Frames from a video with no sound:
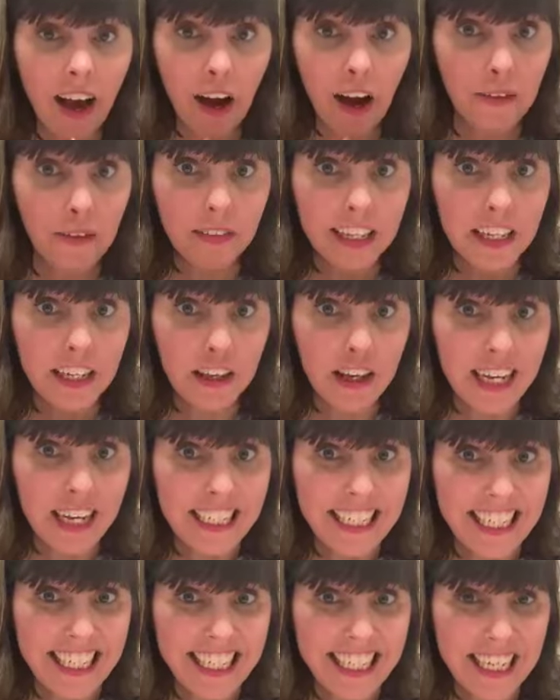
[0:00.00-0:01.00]
Hopefully you
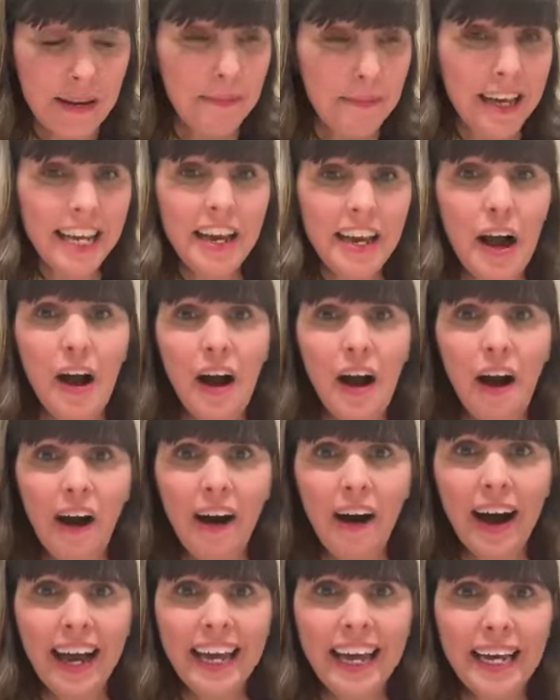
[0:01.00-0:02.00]
guys can see me.
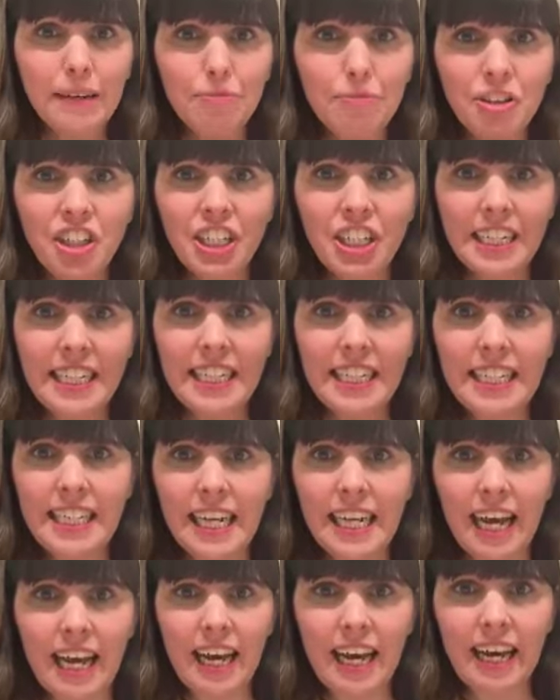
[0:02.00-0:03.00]
I am
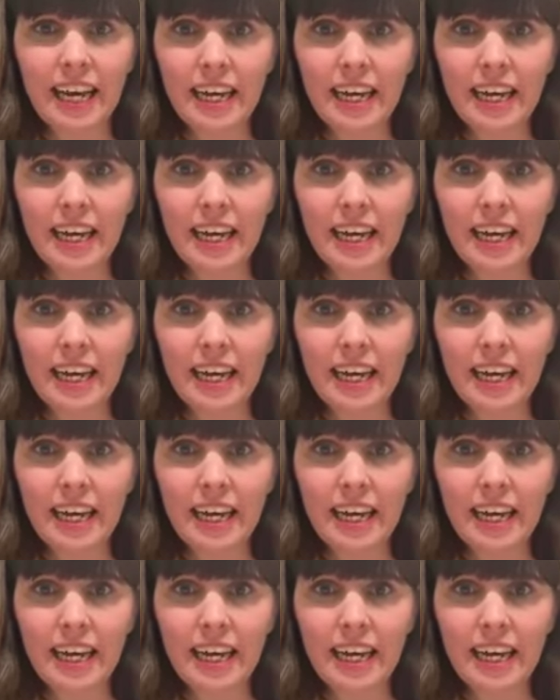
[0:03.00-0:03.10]
just